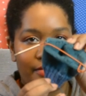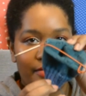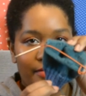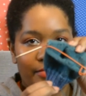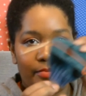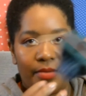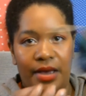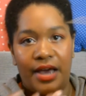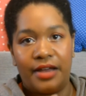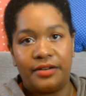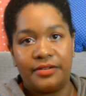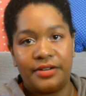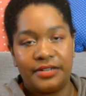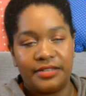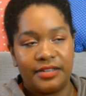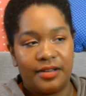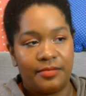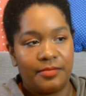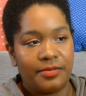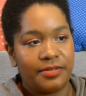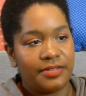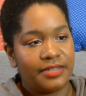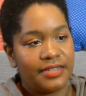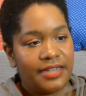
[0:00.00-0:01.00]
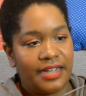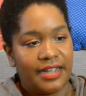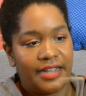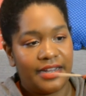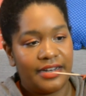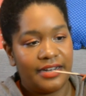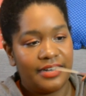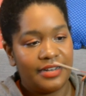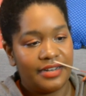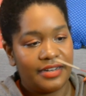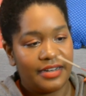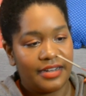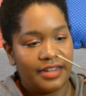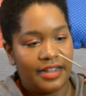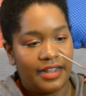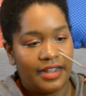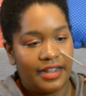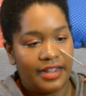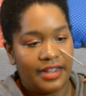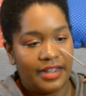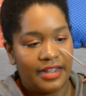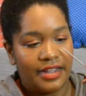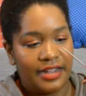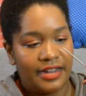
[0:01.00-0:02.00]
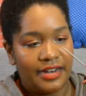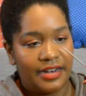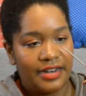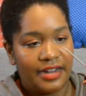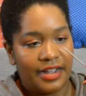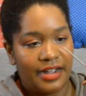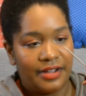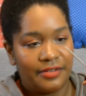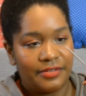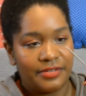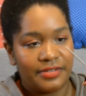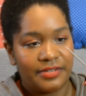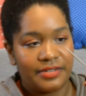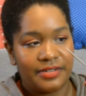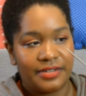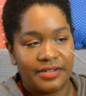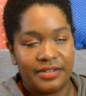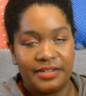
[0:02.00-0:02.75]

Battery's almost dead. And I was going